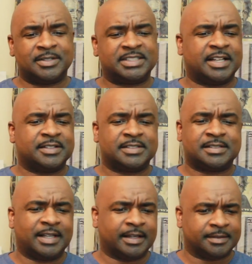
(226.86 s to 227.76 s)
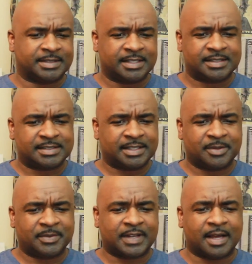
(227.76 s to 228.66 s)
tender seared
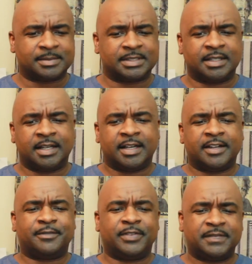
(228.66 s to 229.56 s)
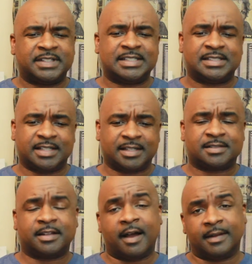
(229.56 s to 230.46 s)
with lobster,
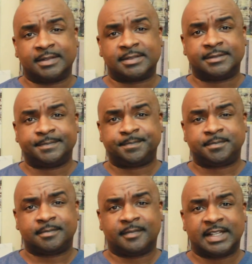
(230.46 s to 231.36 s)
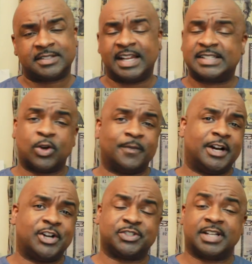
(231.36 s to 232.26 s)
$56. So that's over
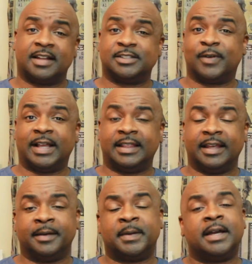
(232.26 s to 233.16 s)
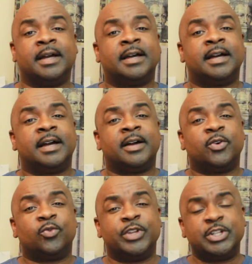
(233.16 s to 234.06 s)
$100 right there.
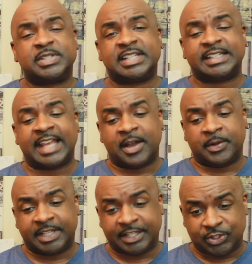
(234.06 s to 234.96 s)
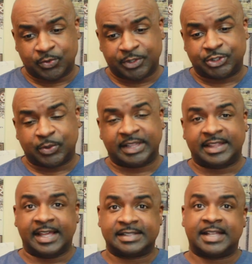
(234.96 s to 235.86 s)
When you sit down and you enjoy
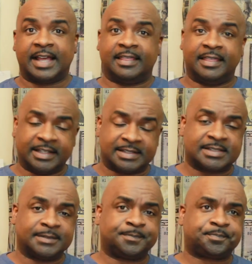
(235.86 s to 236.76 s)
things like this,